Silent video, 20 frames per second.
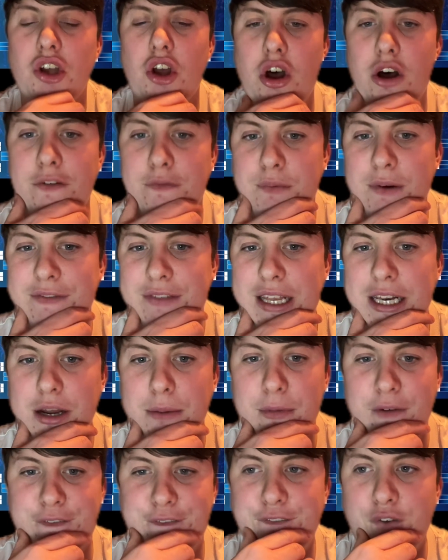off with the
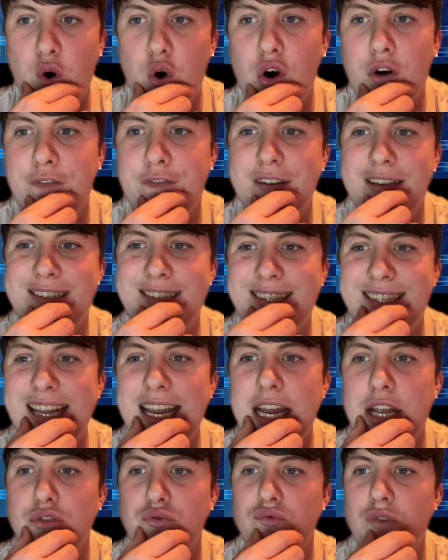number 4
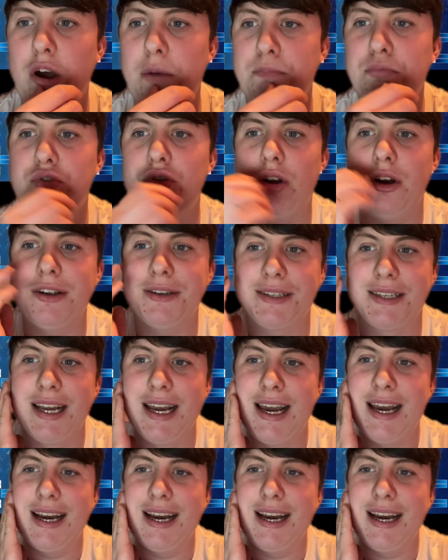seed Rob Cross